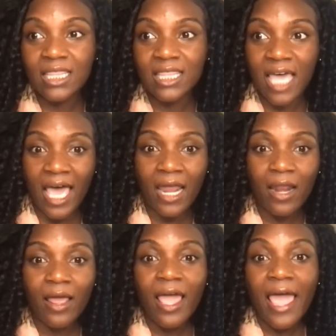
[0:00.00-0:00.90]
that
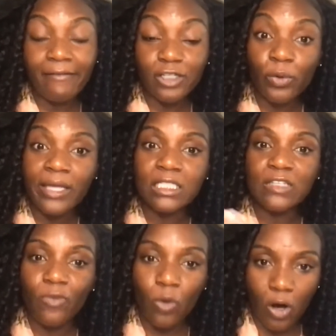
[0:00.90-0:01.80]
have
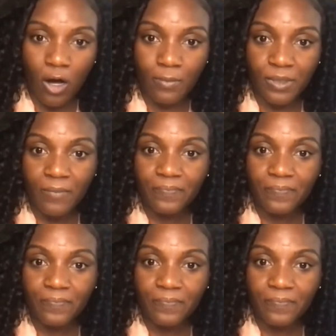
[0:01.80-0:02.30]
transformed